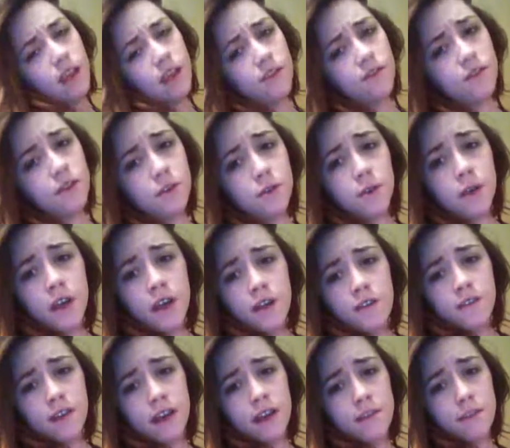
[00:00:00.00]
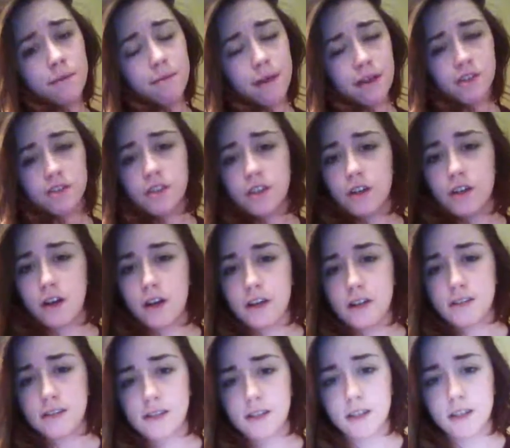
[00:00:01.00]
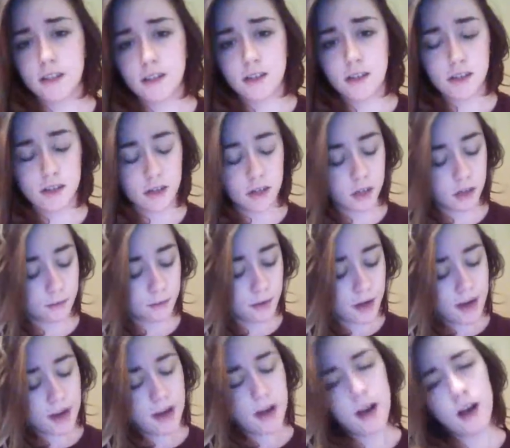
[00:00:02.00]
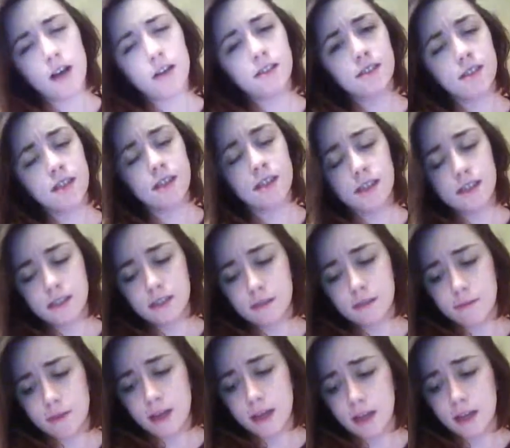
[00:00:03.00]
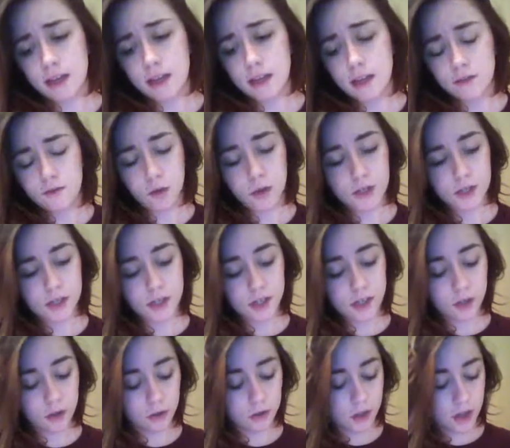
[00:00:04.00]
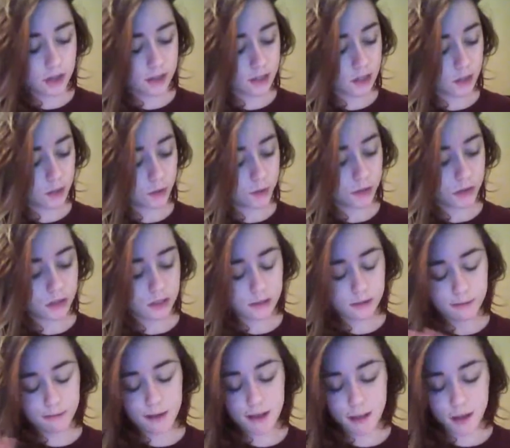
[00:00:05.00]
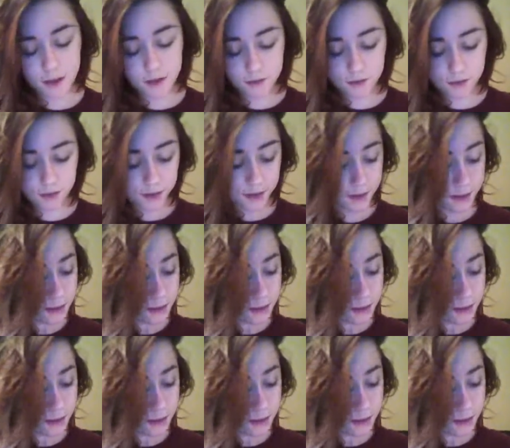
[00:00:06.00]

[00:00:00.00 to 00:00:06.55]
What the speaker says: If I haven't mentioned Austin, Austin is my 14-year-old cousin who is my life.